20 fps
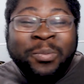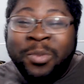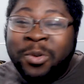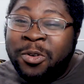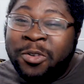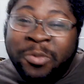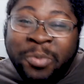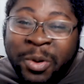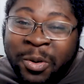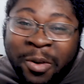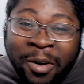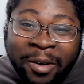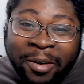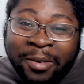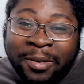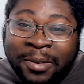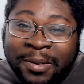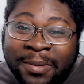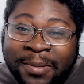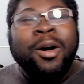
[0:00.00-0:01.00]
Prove me
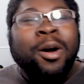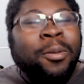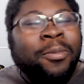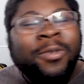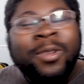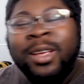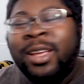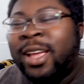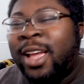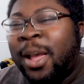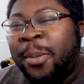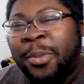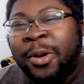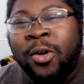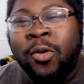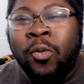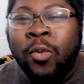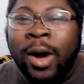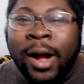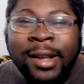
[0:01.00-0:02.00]
wrong. But hopefully
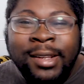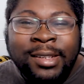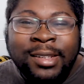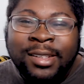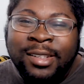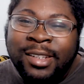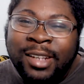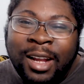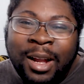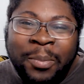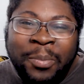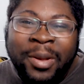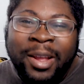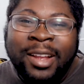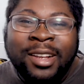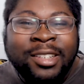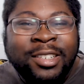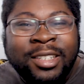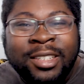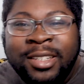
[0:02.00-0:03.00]
Epic wisens up
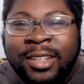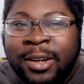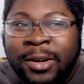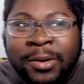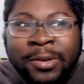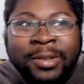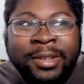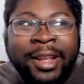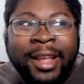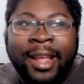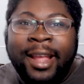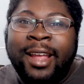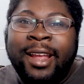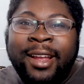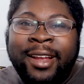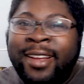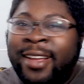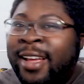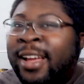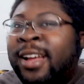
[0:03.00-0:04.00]
and just goes,
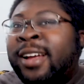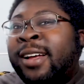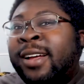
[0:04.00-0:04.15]
hey,